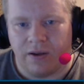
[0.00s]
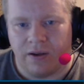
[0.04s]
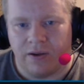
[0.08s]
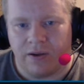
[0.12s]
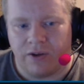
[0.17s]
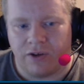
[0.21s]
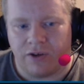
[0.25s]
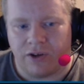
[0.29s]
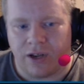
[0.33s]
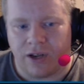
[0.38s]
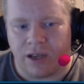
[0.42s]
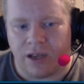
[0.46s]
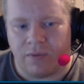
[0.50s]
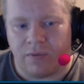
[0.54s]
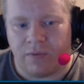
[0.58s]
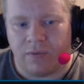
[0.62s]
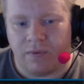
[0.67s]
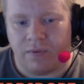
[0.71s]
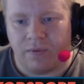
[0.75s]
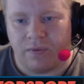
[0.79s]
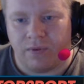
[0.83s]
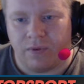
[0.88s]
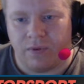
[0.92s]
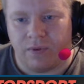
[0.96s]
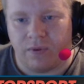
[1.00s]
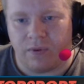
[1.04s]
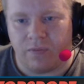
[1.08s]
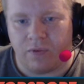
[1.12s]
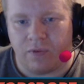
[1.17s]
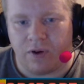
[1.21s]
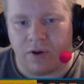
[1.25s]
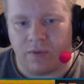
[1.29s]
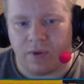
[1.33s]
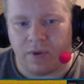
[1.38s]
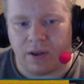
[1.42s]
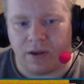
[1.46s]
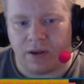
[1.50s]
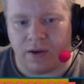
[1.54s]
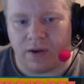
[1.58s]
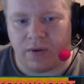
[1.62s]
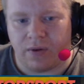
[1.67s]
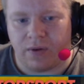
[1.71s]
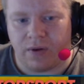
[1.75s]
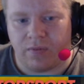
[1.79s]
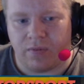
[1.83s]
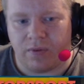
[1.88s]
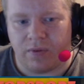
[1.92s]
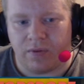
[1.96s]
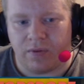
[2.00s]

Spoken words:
Shame. I wouldn't mind picking you up.